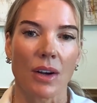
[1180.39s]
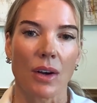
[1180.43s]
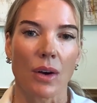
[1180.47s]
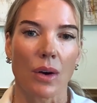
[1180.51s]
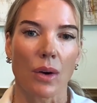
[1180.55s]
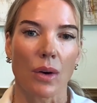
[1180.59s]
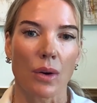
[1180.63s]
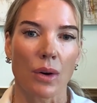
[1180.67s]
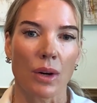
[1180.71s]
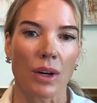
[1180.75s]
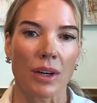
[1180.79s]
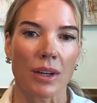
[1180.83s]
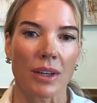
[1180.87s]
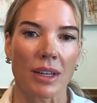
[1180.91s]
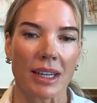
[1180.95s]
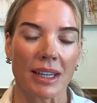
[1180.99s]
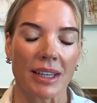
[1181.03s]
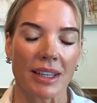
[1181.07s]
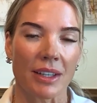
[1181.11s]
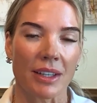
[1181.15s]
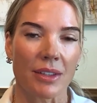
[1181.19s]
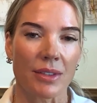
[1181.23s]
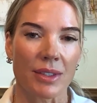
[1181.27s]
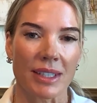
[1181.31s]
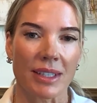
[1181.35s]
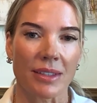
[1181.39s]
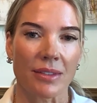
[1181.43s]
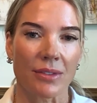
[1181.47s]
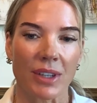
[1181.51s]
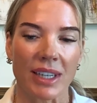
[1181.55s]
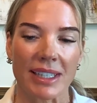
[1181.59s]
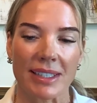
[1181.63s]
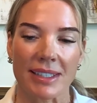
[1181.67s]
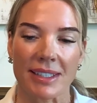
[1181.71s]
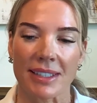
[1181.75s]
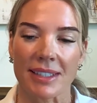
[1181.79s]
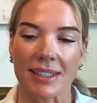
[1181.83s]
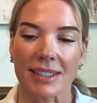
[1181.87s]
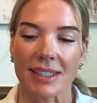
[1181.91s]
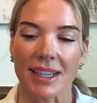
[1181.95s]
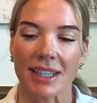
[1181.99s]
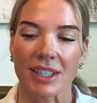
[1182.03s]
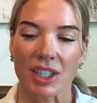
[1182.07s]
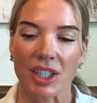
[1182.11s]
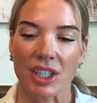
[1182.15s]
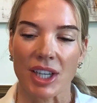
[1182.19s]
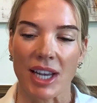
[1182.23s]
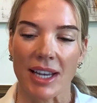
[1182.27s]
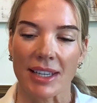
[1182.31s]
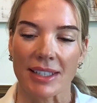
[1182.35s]
Or using phrases
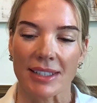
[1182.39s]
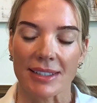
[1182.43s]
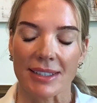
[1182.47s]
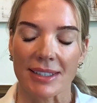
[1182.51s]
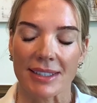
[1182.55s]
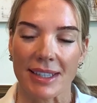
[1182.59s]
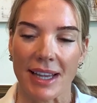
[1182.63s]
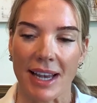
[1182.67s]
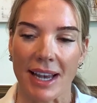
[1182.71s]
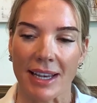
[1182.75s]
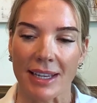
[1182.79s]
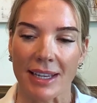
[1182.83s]
such as,